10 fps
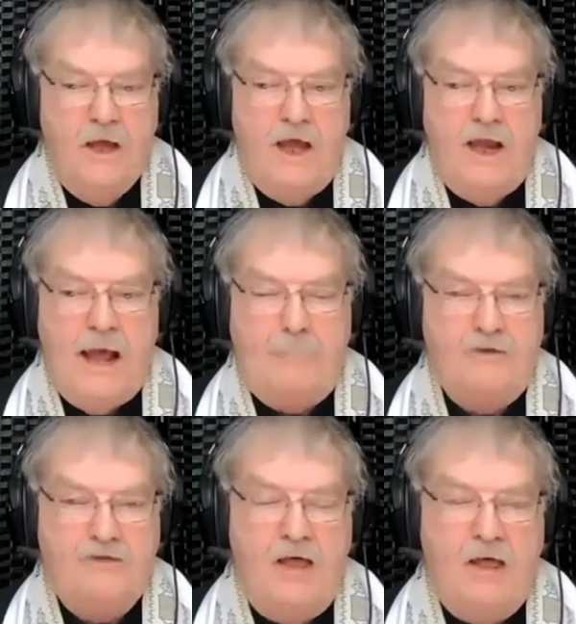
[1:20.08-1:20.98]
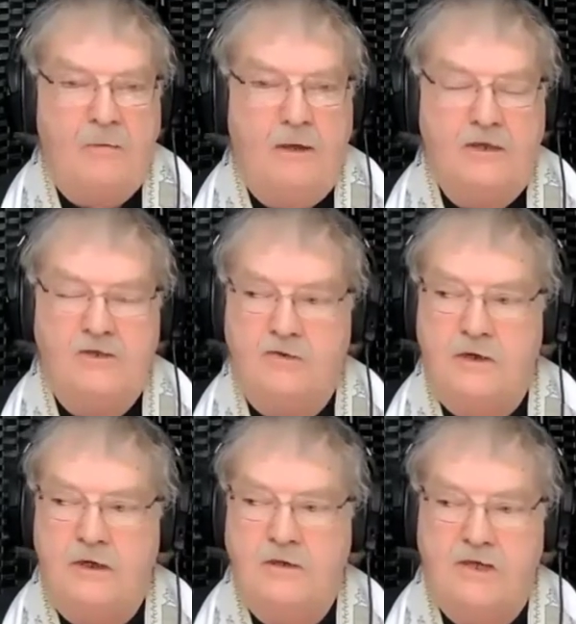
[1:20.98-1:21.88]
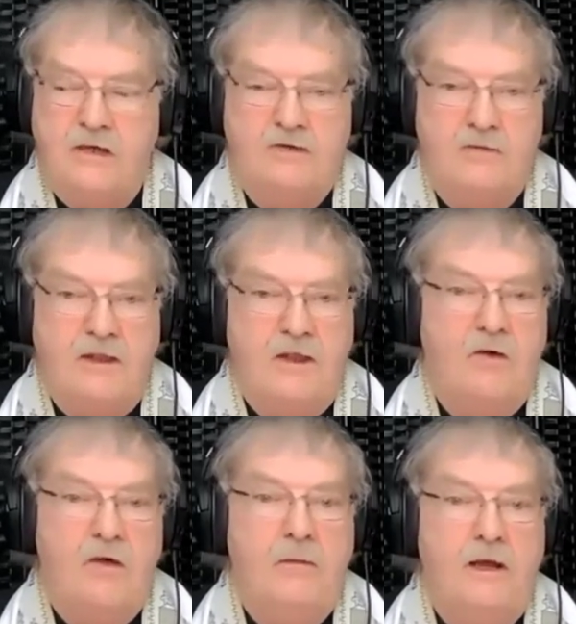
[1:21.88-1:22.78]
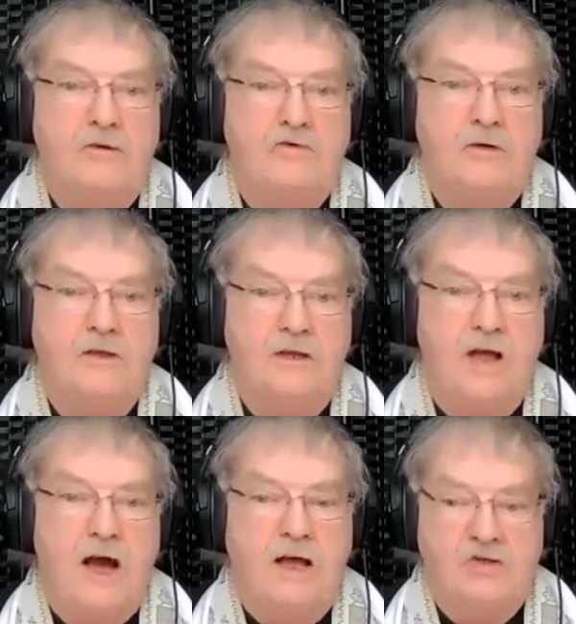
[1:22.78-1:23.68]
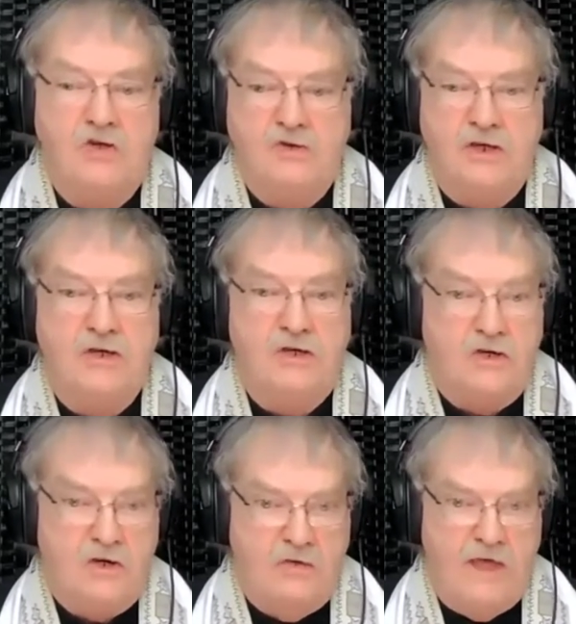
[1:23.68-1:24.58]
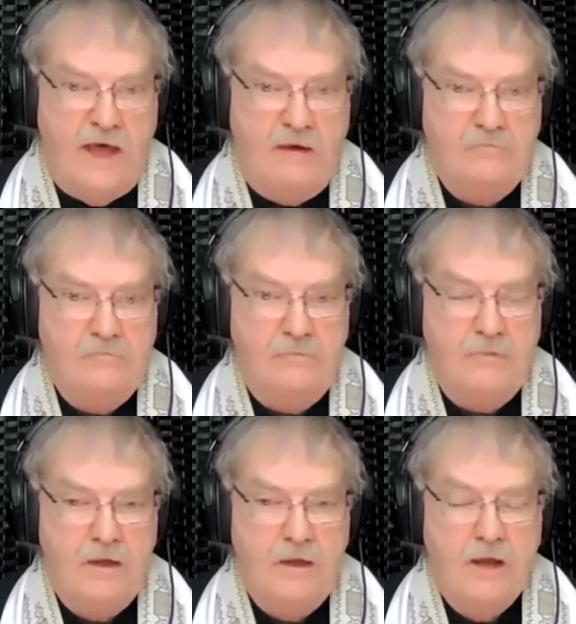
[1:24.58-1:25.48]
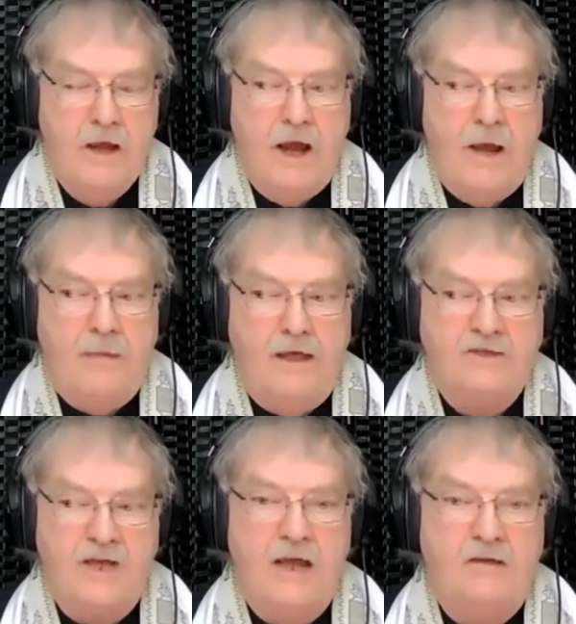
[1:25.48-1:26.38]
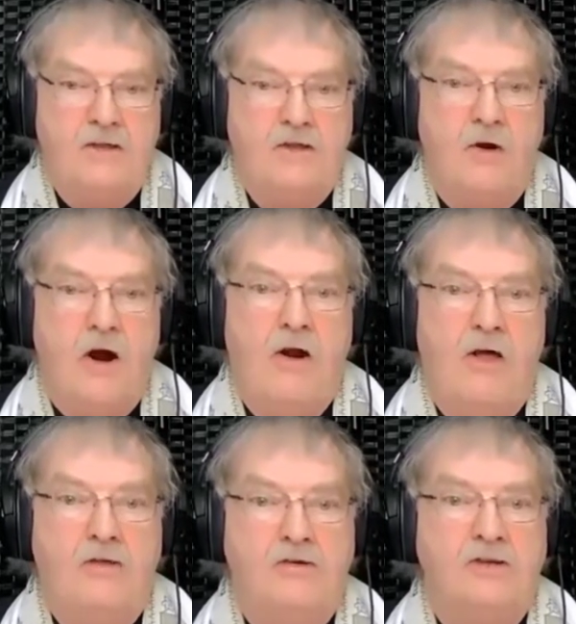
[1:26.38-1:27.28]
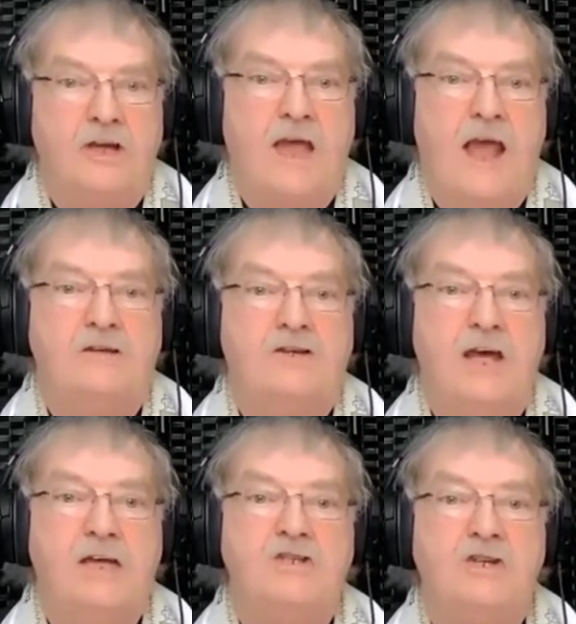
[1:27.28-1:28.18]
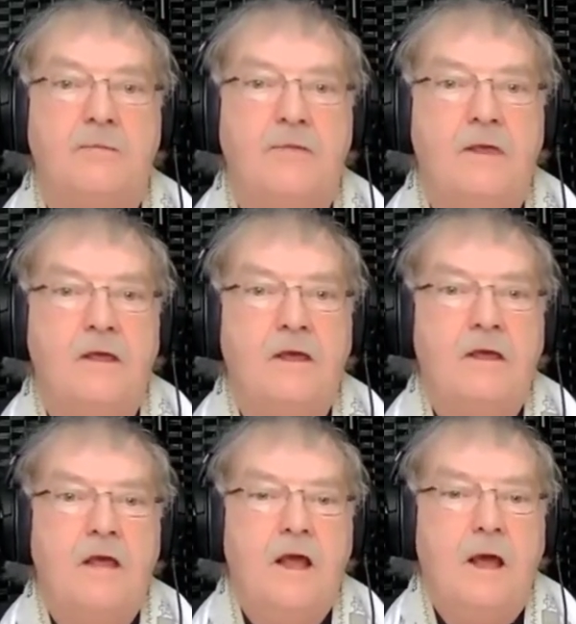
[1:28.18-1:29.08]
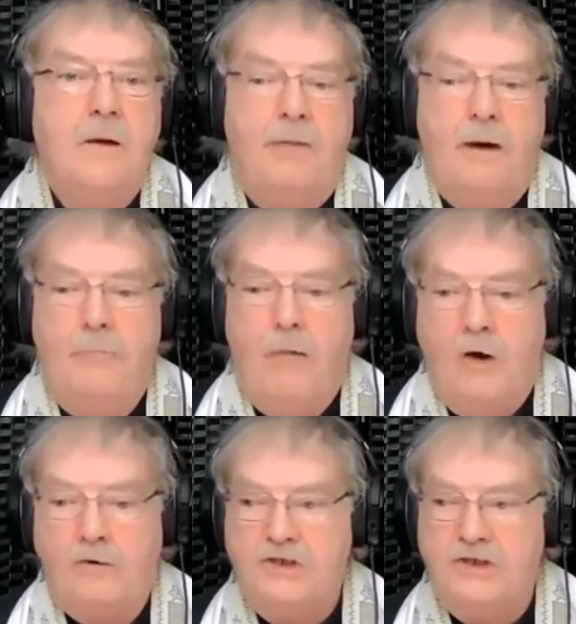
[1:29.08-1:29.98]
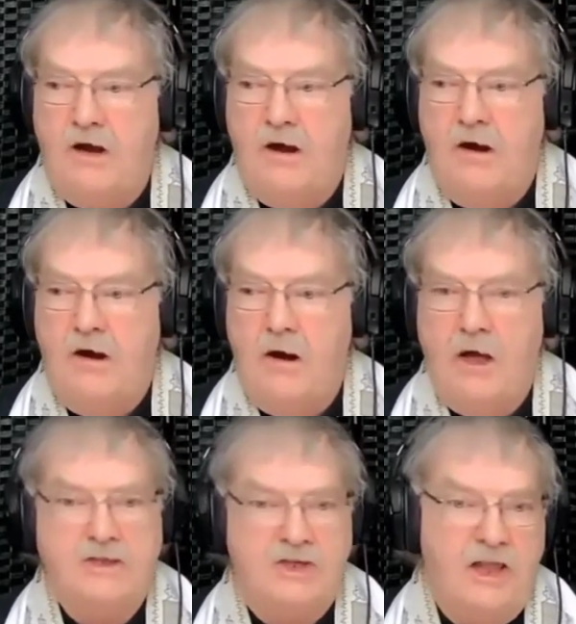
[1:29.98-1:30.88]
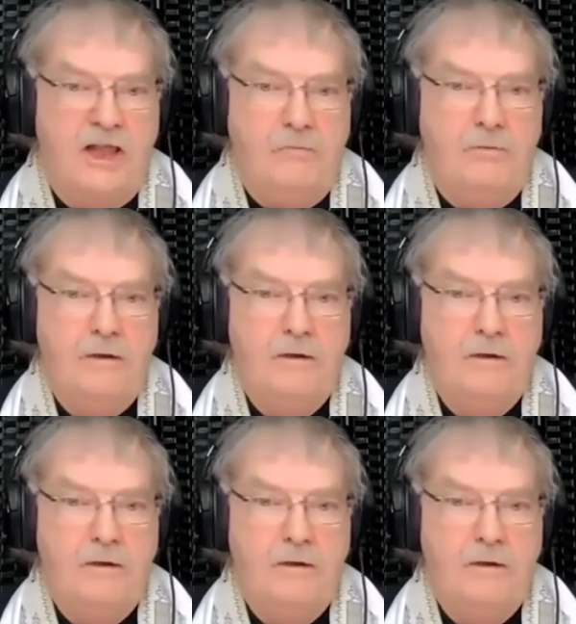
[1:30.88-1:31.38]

And apostolic ministry seems to be the only ministry that God's using to do that. I'm not saying that there aren't others that can't teach, but most are asleep.